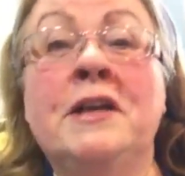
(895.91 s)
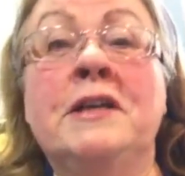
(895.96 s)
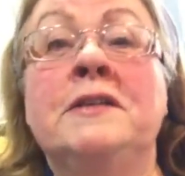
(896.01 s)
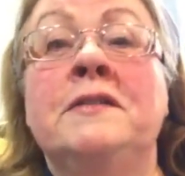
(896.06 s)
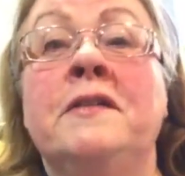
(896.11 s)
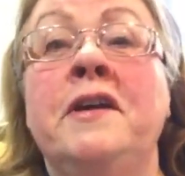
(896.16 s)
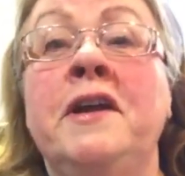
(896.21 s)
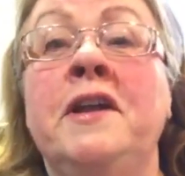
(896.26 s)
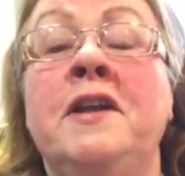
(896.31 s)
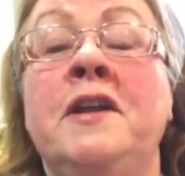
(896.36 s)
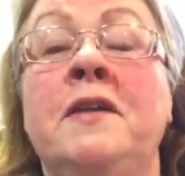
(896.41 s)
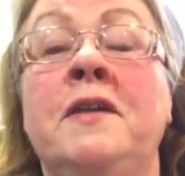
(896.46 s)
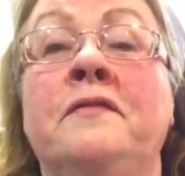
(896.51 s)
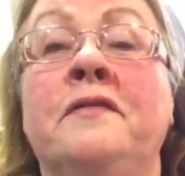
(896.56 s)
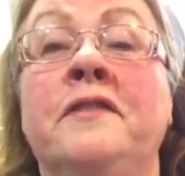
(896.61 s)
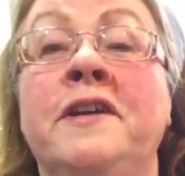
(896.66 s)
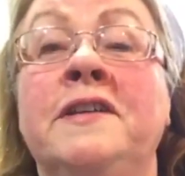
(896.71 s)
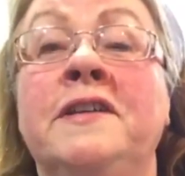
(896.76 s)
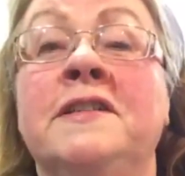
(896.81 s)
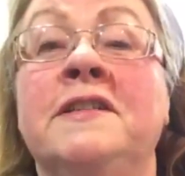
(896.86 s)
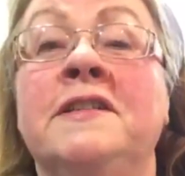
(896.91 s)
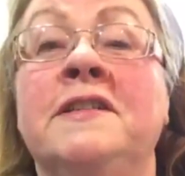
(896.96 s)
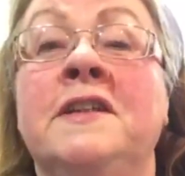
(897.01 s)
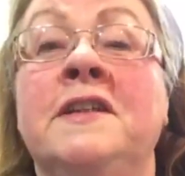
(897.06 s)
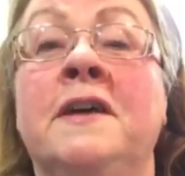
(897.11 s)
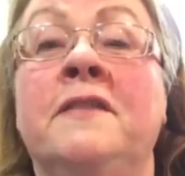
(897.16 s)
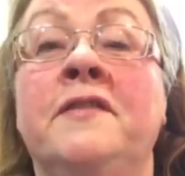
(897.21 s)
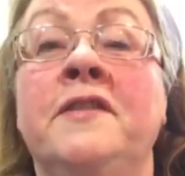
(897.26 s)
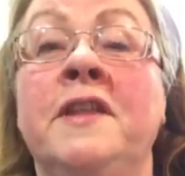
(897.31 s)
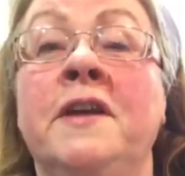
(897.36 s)
so I end up freezing
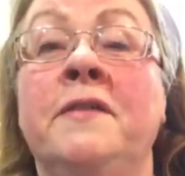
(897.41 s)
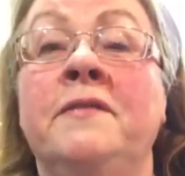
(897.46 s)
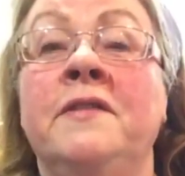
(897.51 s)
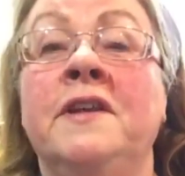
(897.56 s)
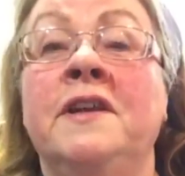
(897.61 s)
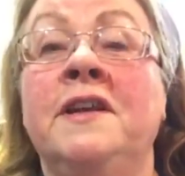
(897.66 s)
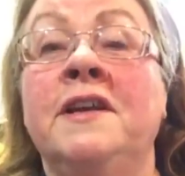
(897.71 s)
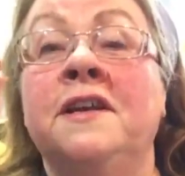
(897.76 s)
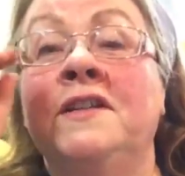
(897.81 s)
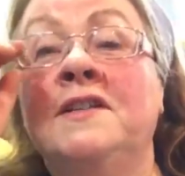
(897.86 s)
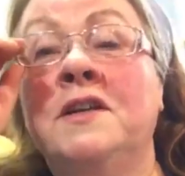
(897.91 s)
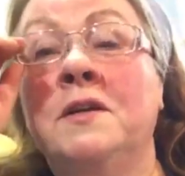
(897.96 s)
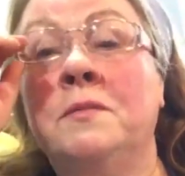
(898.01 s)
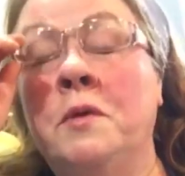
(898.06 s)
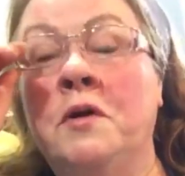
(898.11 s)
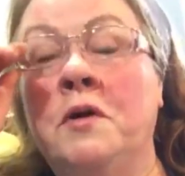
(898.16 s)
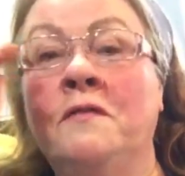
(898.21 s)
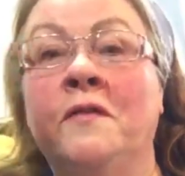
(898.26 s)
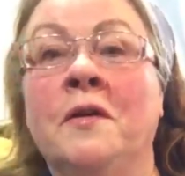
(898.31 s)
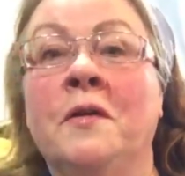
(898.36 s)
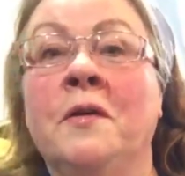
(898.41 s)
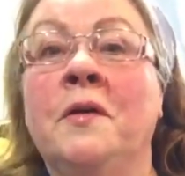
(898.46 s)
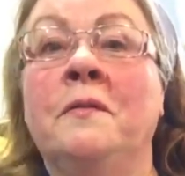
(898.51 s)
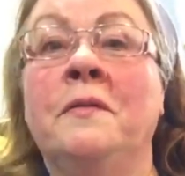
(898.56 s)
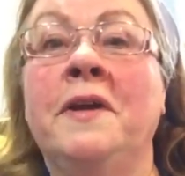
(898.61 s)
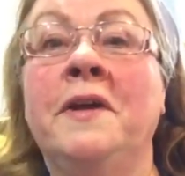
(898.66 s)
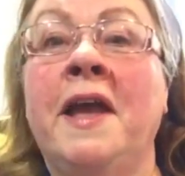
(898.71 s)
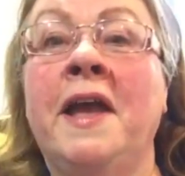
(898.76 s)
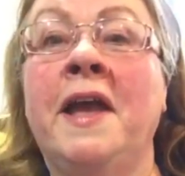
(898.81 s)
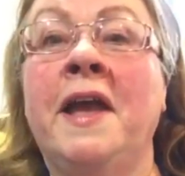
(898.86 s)
stuff. And then when the kids come over,
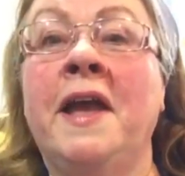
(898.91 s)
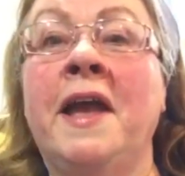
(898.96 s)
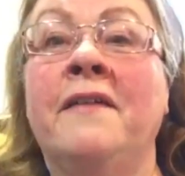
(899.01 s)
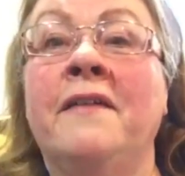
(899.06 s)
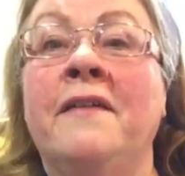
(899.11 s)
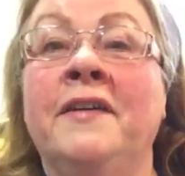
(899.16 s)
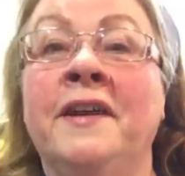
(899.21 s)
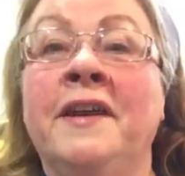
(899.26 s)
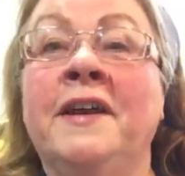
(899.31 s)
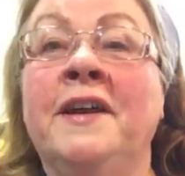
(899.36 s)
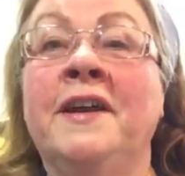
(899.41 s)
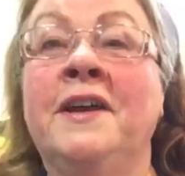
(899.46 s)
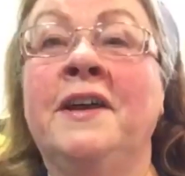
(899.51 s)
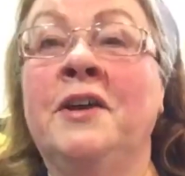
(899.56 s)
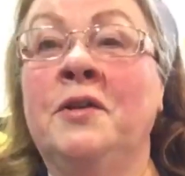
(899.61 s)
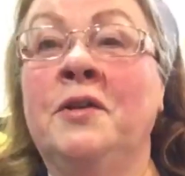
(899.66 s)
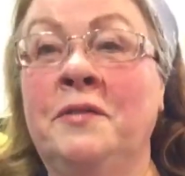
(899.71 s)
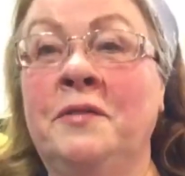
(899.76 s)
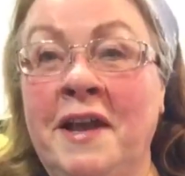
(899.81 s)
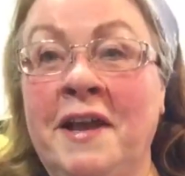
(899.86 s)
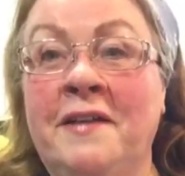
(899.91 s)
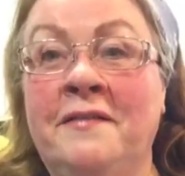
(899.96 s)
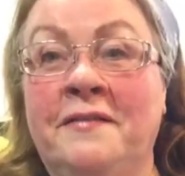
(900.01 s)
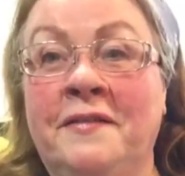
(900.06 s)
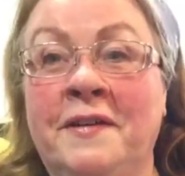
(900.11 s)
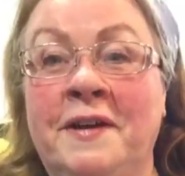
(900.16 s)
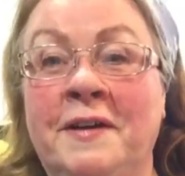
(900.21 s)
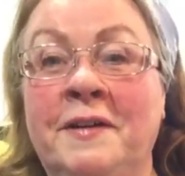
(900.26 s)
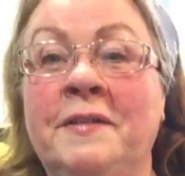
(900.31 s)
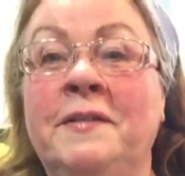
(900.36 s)
we have, we have
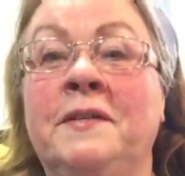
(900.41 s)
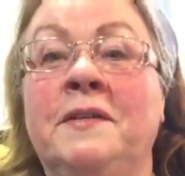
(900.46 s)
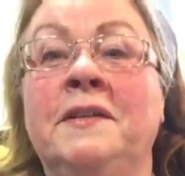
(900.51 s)
uh,